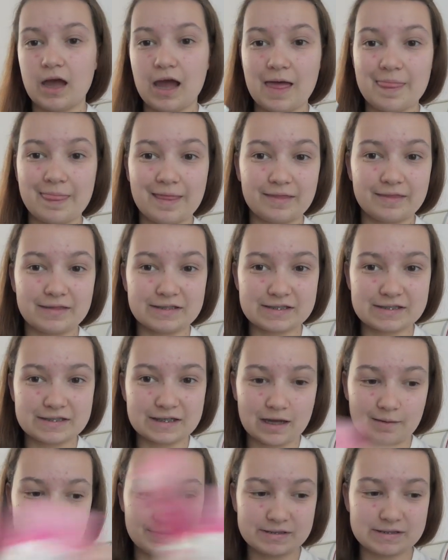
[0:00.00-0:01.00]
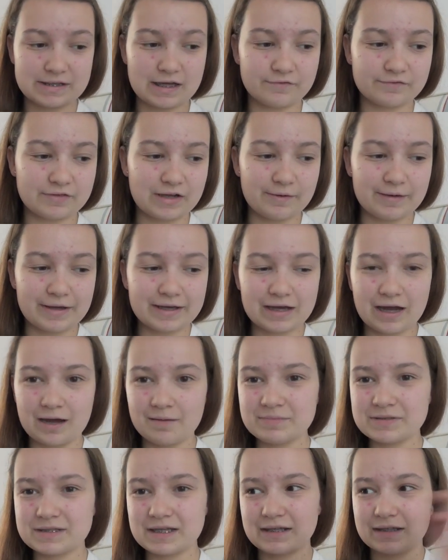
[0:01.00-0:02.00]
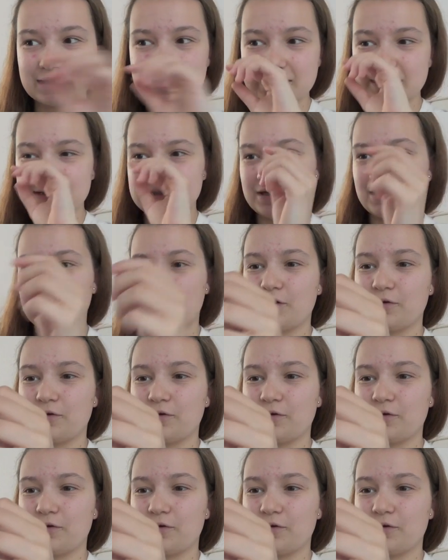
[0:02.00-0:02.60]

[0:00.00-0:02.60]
And then this is the cup itself. Now it comes in this